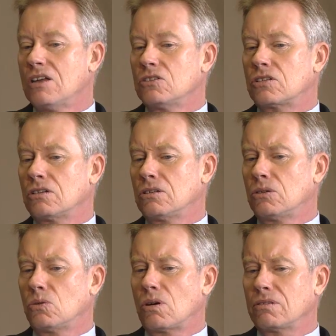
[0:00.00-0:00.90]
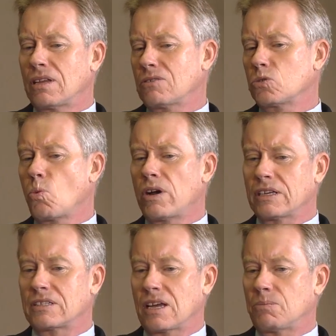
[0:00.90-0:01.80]
So there's one
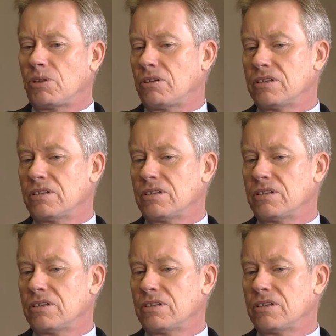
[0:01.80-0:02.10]
example.